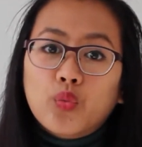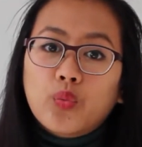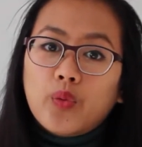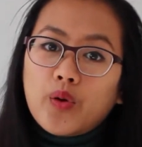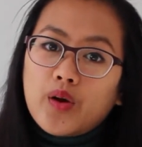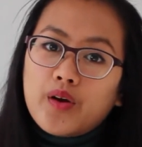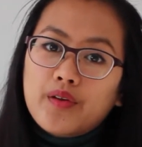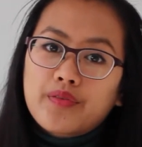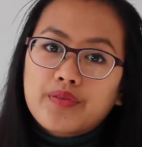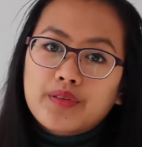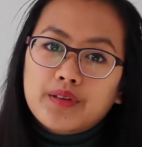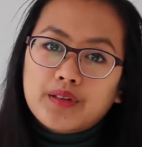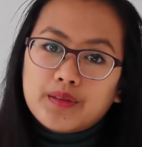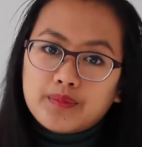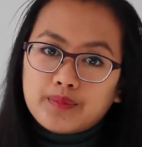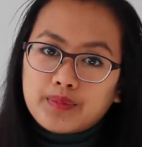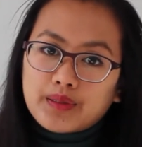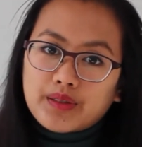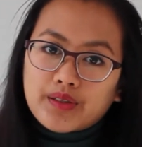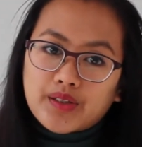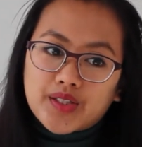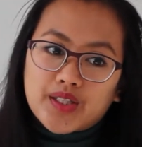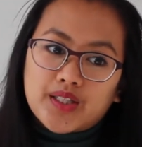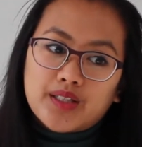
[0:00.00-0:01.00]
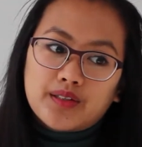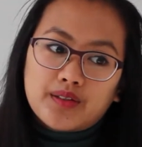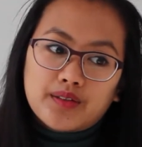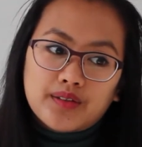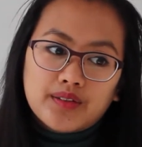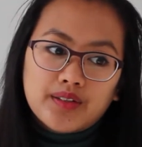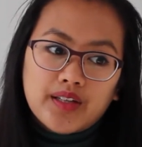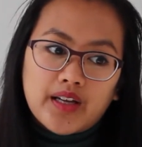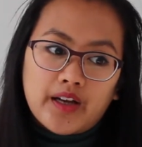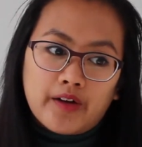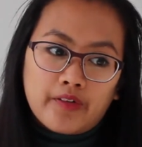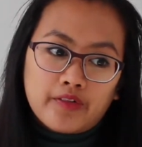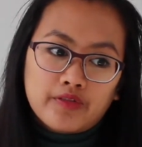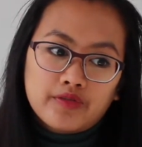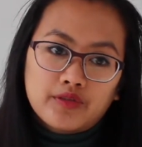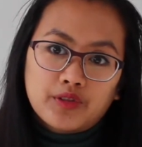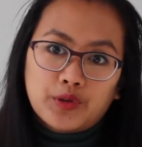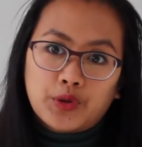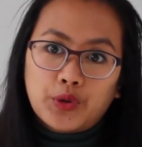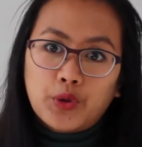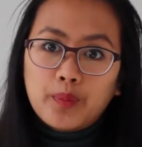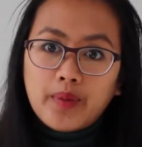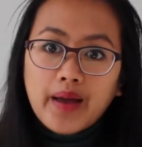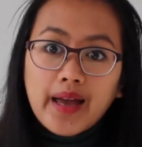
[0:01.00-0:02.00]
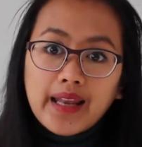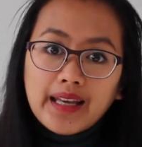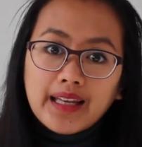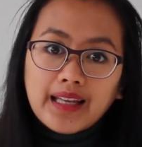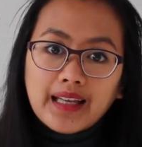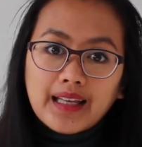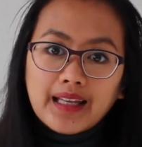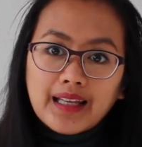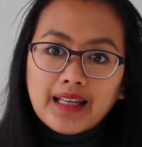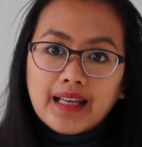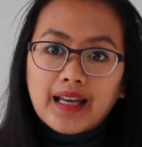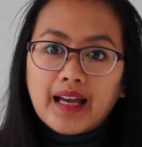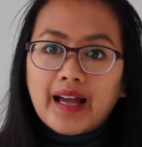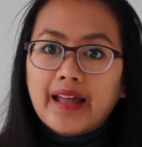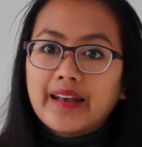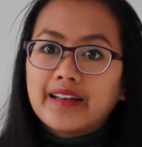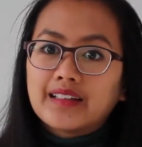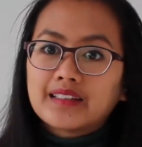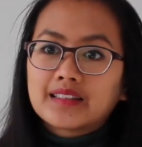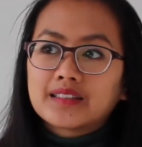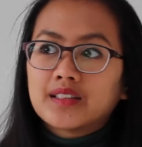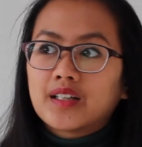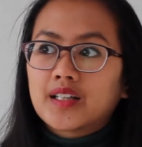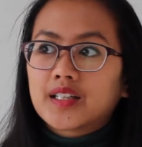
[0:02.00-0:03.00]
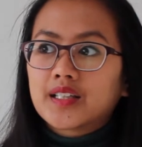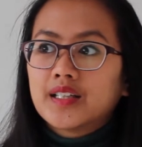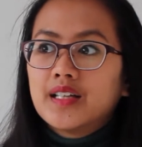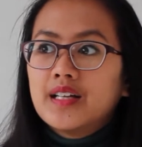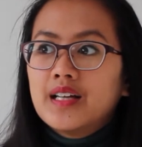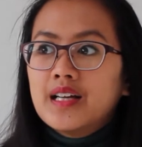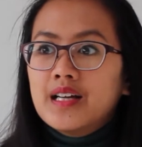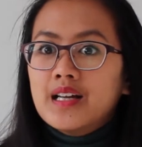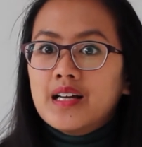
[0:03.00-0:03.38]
worth it because I don't have too many, and it's not